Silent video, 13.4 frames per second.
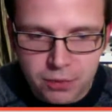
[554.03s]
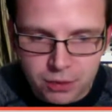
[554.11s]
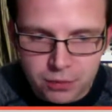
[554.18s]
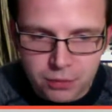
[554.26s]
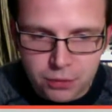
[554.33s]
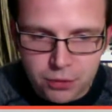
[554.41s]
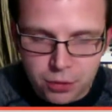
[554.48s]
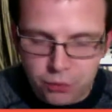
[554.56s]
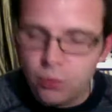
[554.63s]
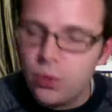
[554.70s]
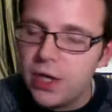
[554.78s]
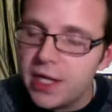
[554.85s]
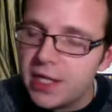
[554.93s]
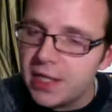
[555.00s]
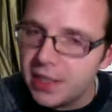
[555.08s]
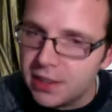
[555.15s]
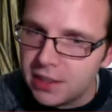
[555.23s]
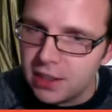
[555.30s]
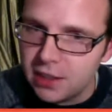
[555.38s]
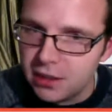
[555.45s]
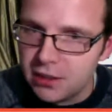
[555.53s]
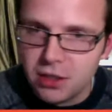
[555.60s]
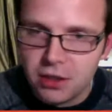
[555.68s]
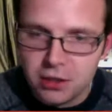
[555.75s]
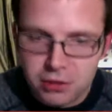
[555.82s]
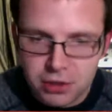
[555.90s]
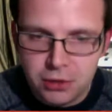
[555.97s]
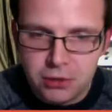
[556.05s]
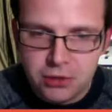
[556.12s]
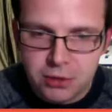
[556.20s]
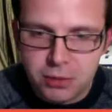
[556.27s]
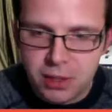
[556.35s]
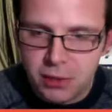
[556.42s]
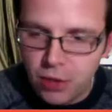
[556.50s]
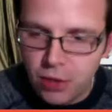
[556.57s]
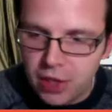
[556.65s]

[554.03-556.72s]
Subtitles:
sort of weird, and I'll go on to explain why.